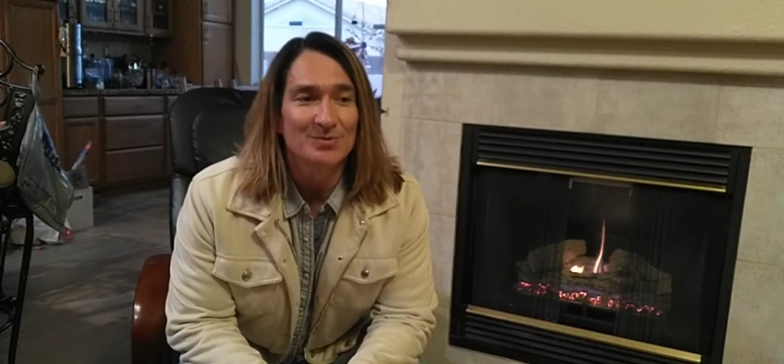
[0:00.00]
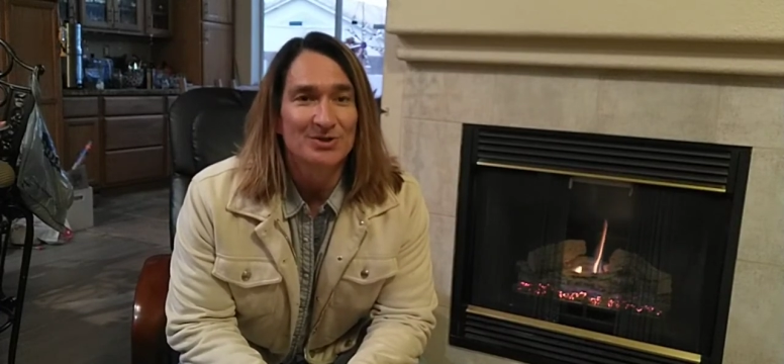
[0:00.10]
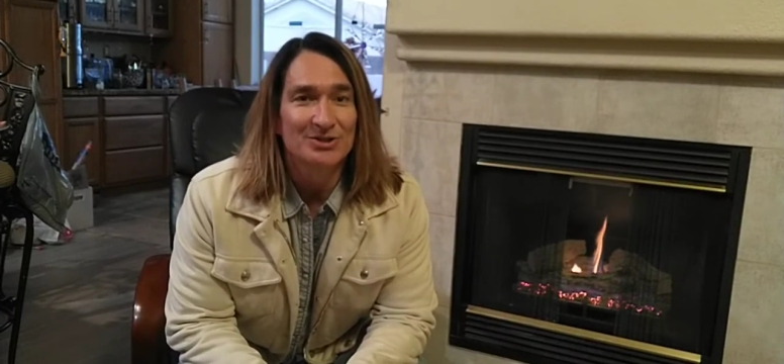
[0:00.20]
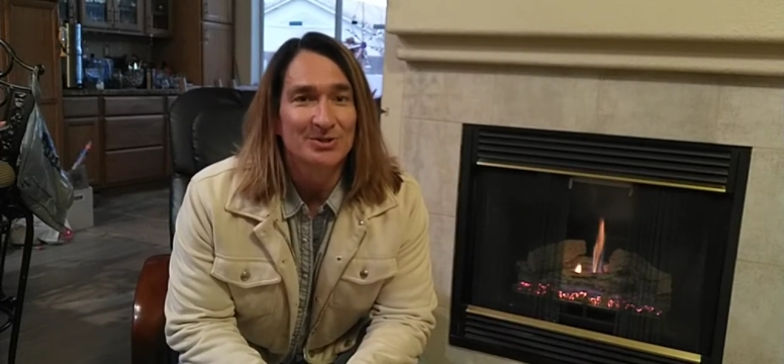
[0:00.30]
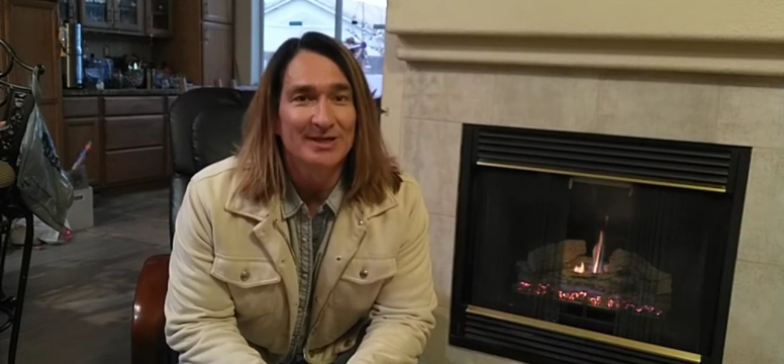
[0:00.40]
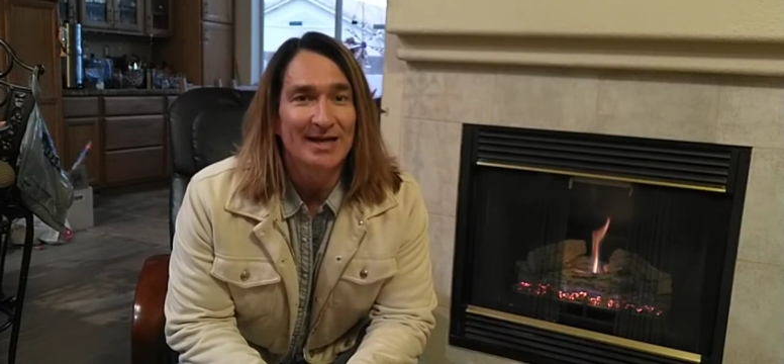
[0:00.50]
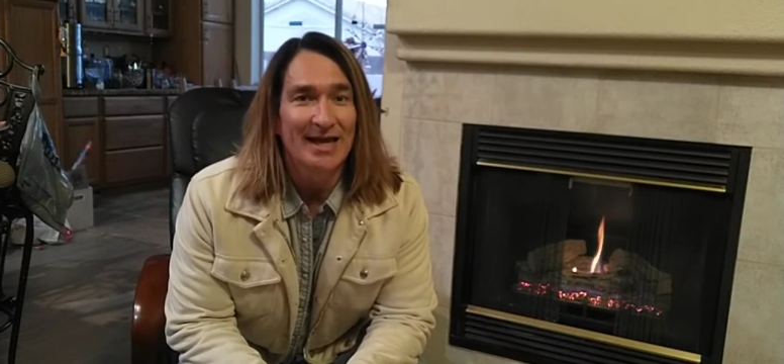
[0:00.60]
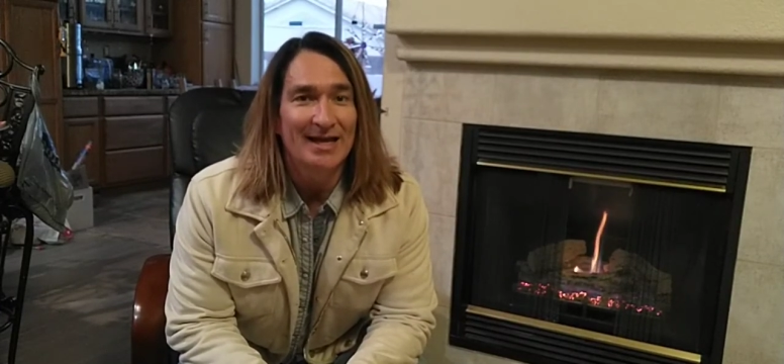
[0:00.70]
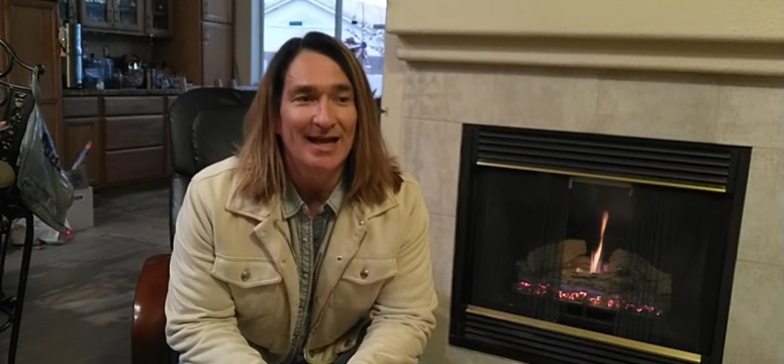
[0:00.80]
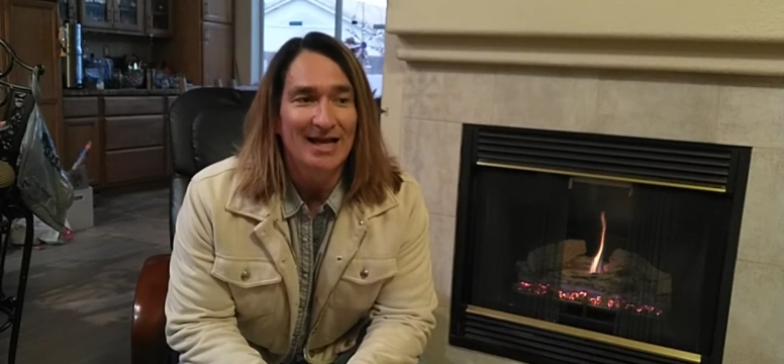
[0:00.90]
we're doing
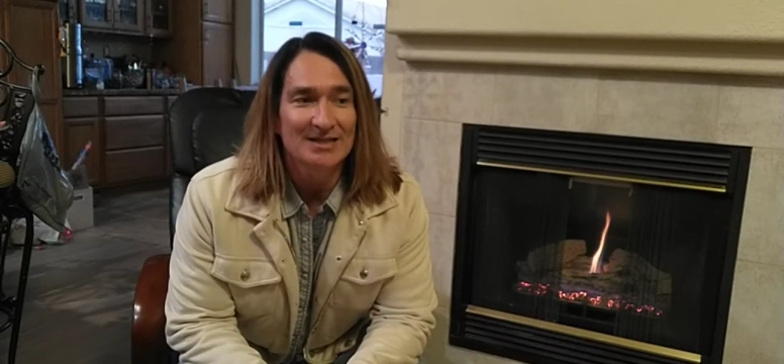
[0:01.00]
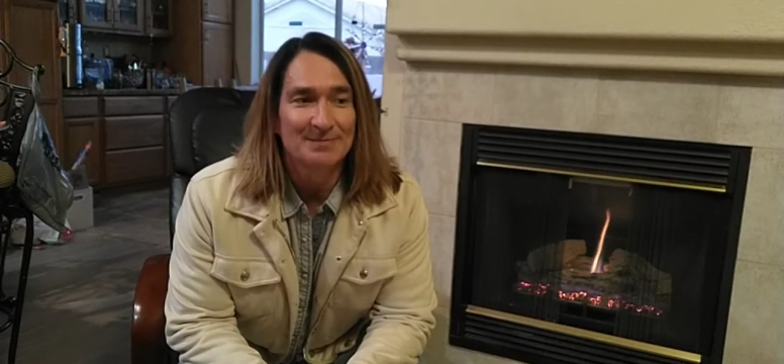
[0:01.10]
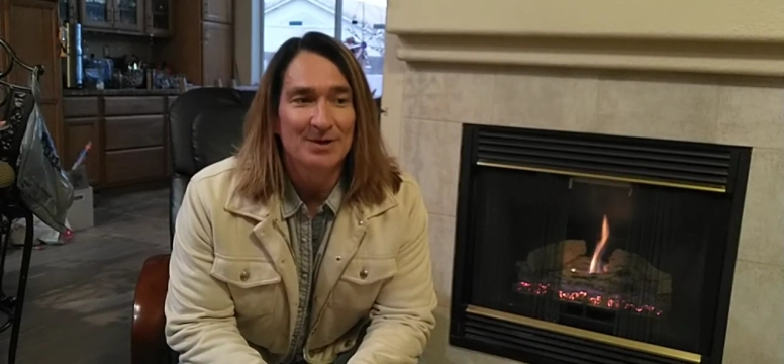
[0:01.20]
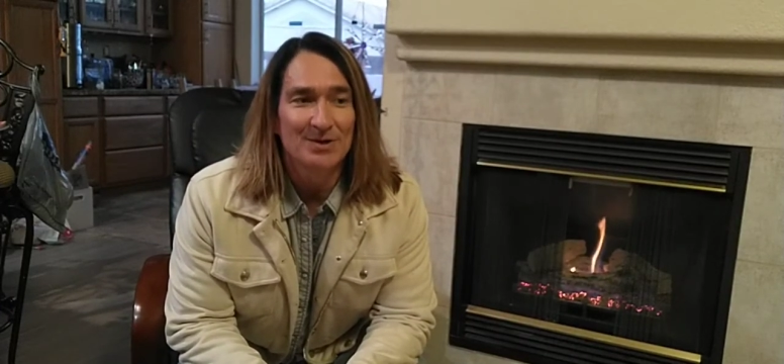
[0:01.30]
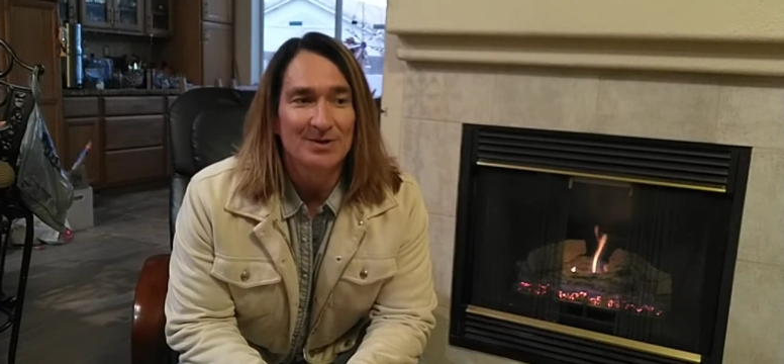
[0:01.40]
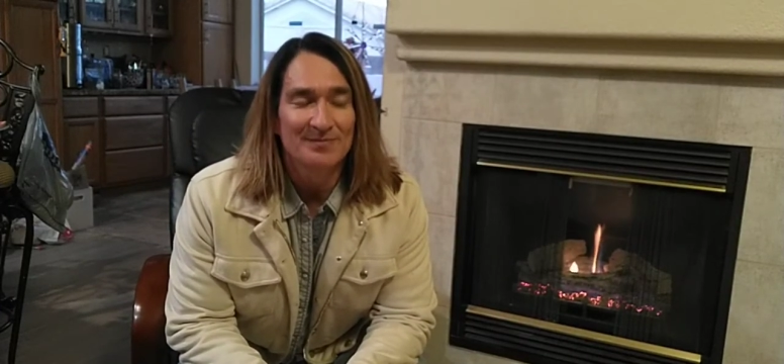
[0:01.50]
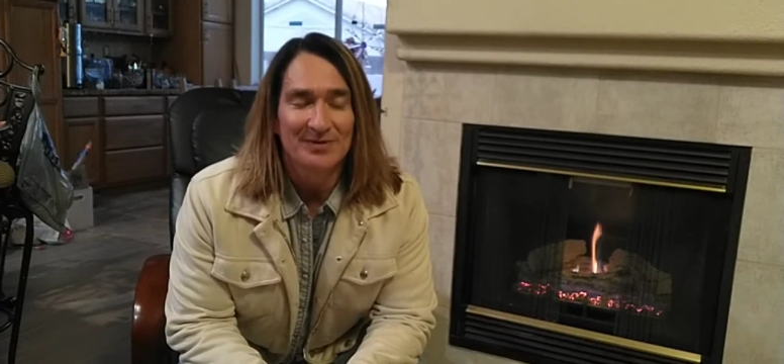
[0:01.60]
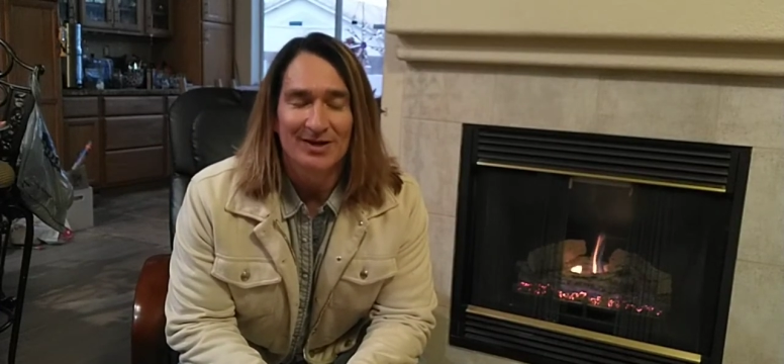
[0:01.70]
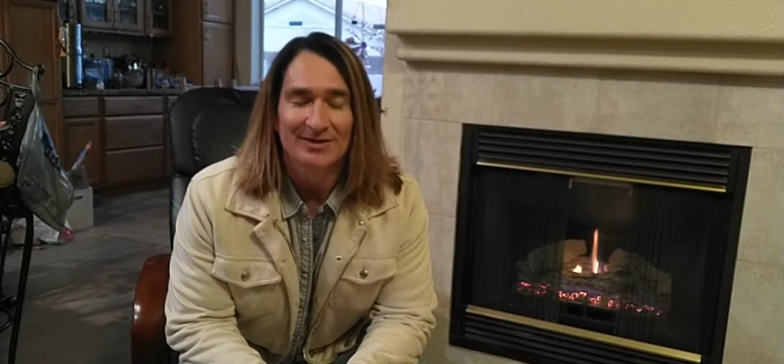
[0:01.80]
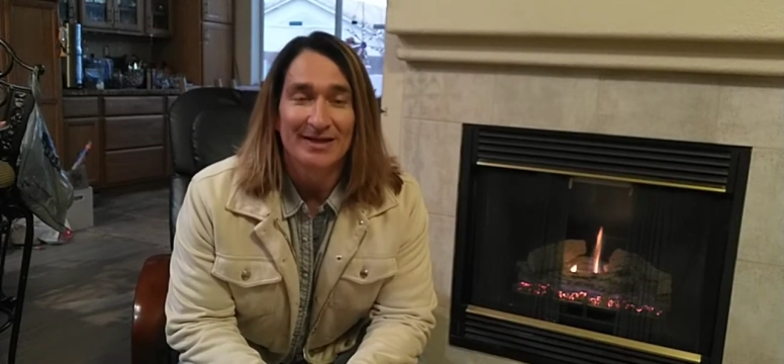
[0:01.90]
an expo
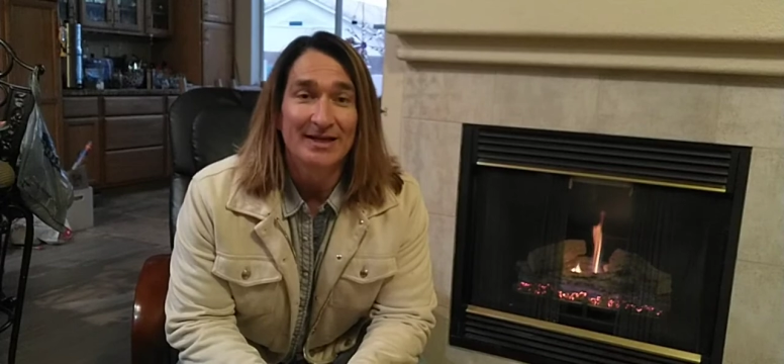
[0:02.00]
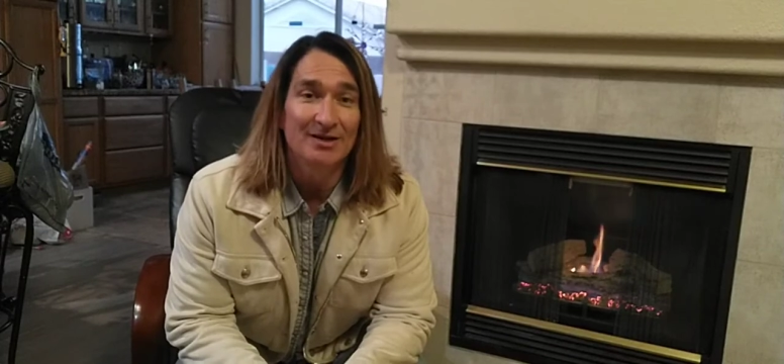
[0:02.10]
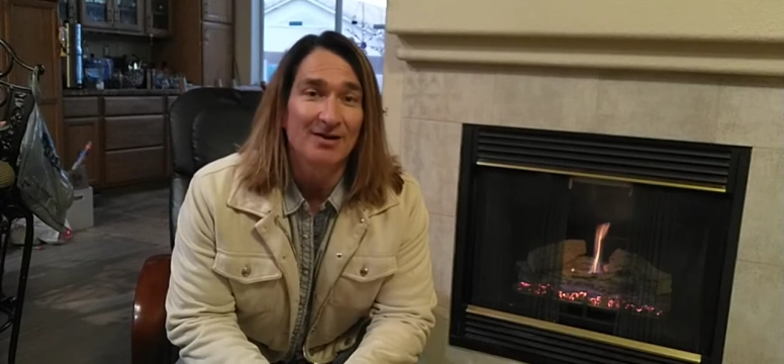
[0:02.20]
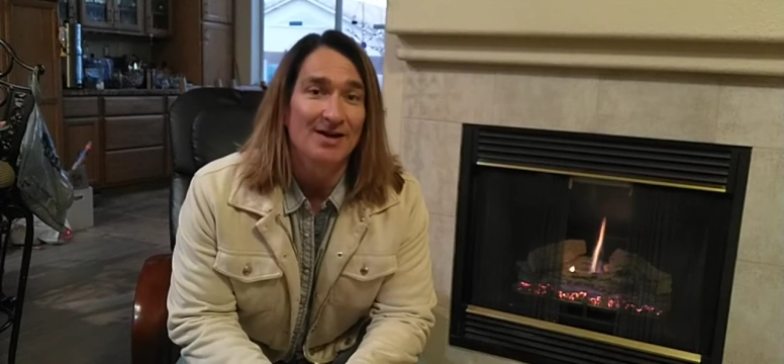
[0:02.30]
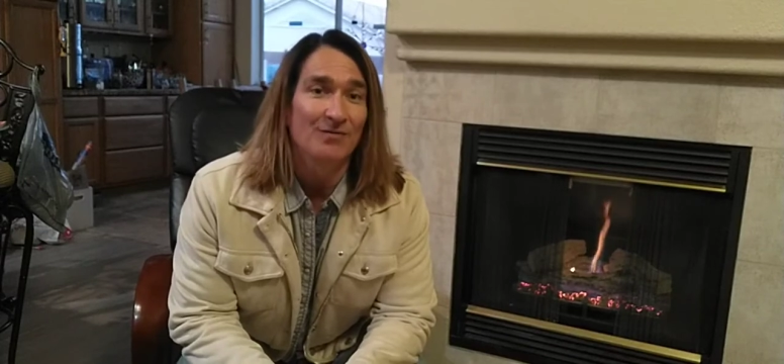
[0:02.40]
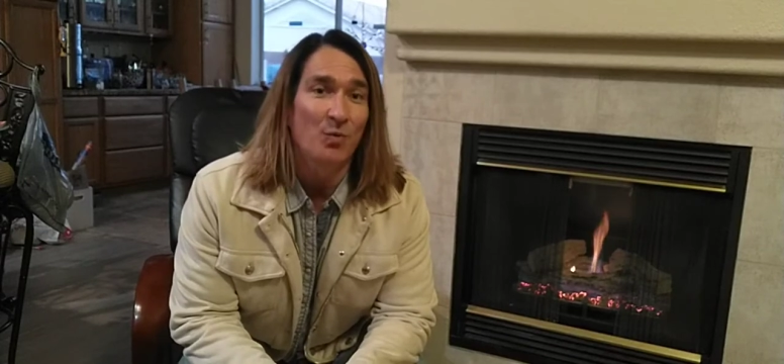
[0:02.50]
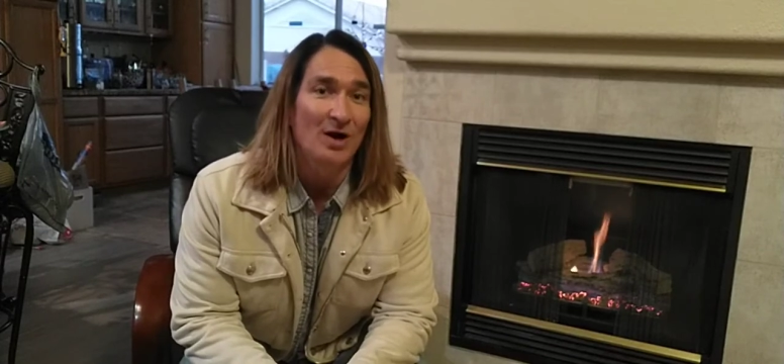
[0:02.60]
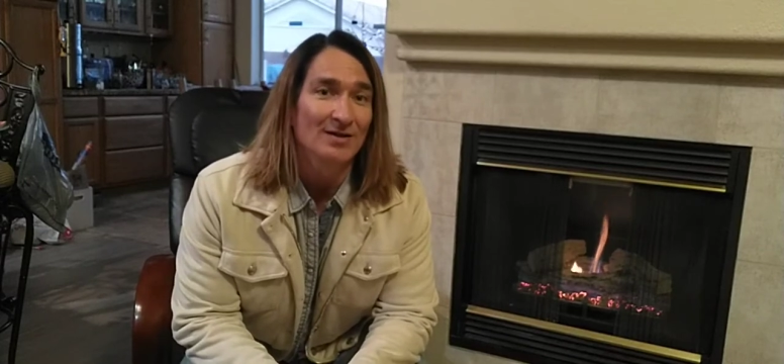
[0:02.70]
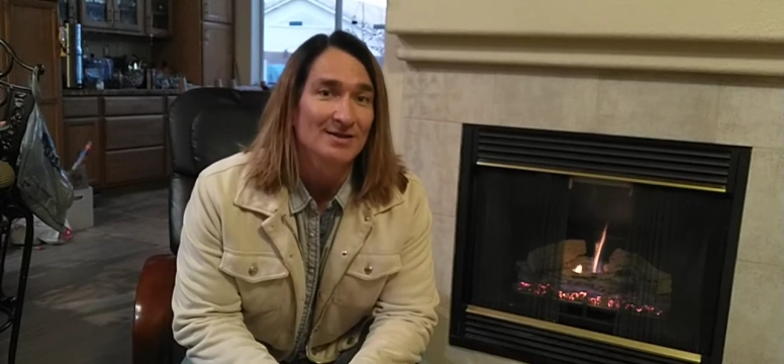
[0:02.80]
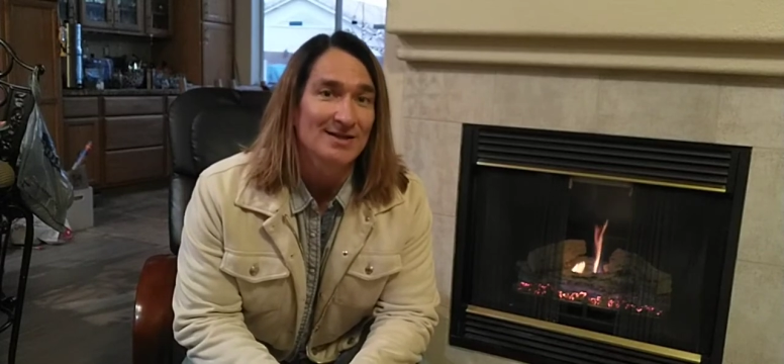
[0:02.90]
called Integrative
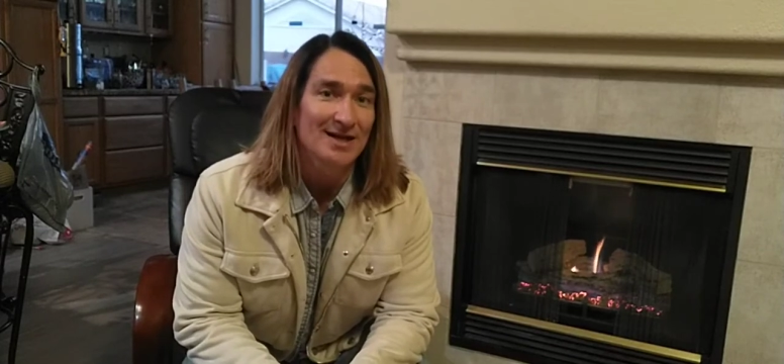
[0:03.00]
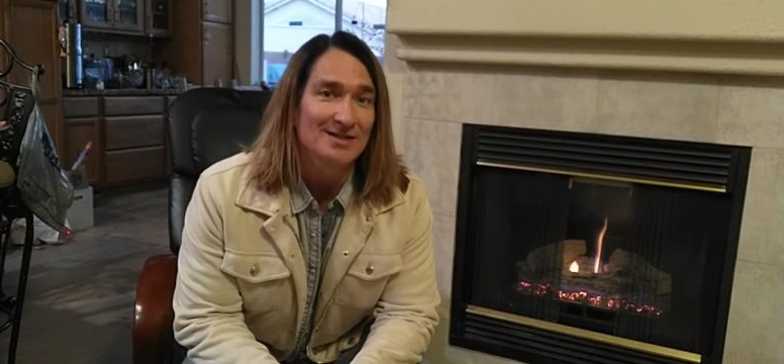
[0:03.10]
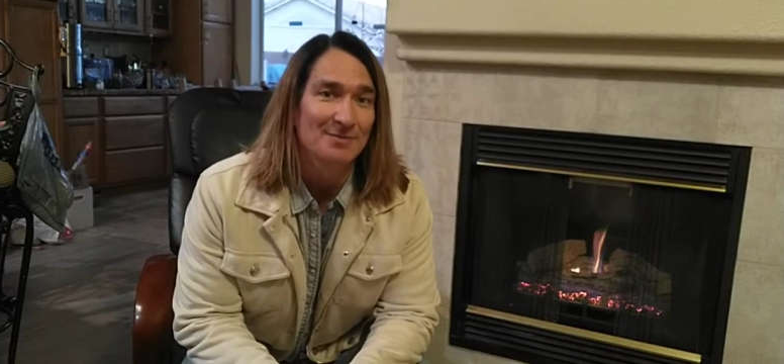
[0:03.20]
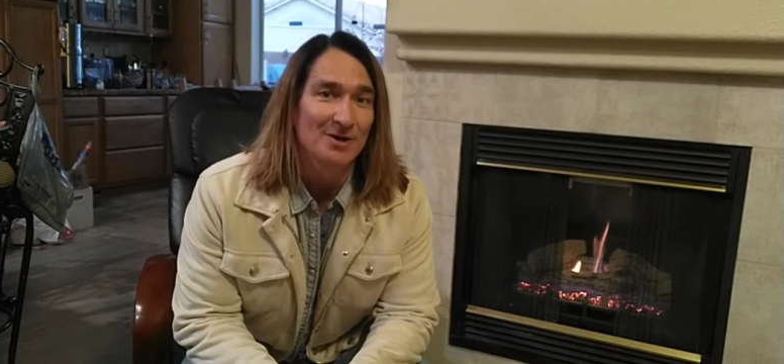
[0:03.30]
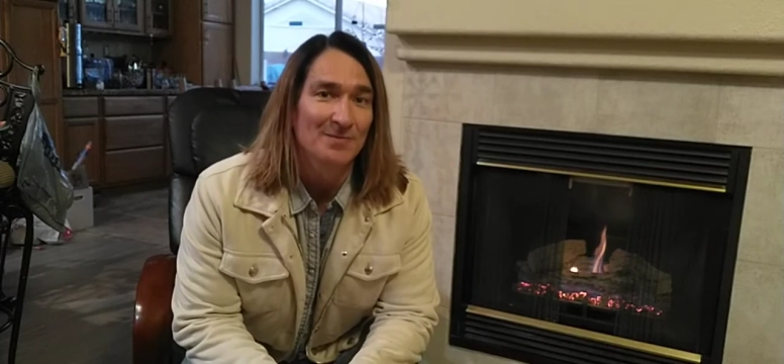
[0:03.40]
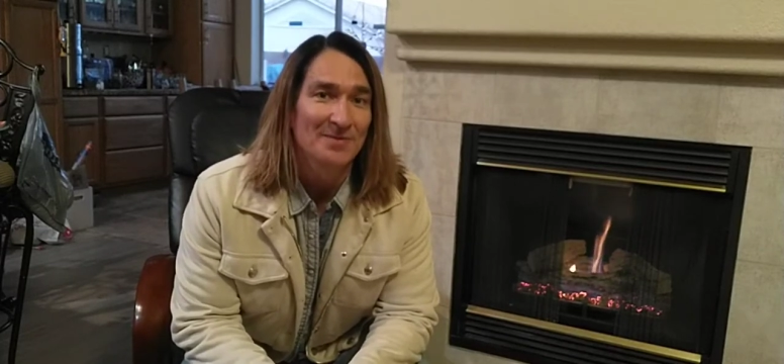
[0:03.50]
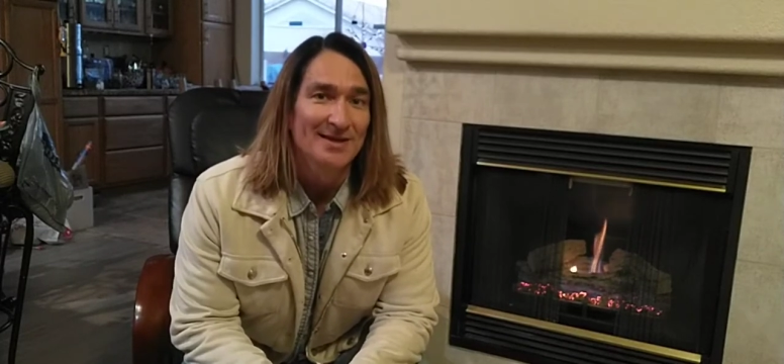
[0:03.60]
Wellness Expo.